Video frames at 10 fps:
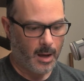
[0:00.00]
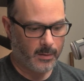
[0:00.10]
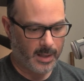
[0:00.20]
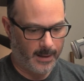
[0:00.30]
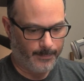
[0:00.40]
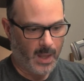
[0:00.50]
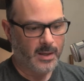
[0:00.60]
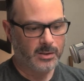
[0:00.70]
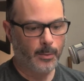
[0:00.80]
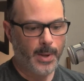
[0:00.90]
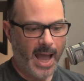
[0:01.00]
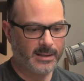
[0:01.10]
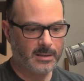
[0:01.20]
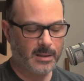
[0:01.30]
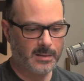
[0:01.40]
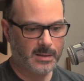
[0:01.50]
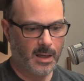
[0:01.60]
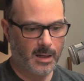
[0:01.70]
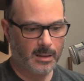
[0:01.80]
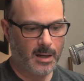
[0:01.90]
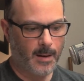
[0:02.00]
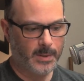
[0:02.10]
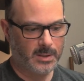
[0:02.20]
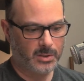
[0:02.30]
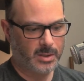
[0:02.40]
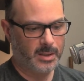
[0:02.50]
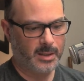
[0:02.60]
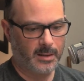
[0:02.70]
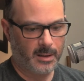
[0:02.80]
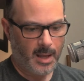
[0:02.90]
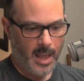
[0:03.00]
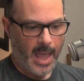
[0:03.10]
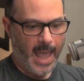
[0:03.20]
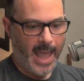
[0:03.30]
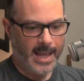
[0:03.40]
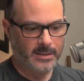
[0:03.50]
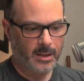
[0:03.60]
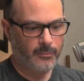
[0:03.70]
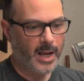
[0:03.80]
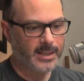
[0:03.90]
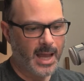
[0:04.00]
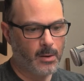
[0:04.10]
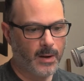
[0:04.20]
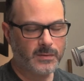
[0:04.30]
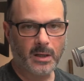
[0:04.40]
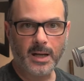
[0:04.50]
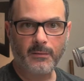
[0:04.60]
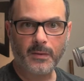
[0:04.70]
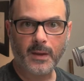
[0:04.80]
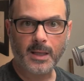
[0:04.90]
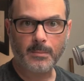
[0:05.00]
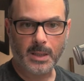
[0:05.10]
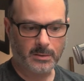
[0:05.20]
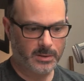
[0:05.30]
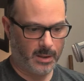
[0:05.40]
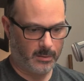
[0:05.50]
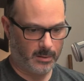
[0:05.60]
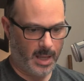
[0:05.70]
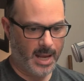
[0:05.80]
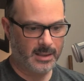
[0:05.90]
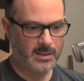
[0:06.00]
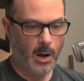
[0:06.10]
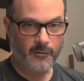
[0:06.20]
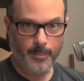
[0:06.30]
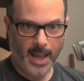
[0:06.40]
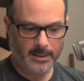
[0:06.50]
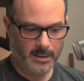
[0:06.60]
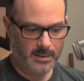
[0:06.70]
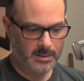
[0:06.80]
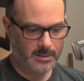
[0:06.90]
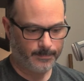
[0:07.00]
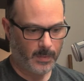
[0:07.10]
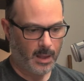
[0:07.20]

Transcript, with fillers: Okay, so back to this uh, composition here. And uh, right now I've done everything in middle tone and it's off balance.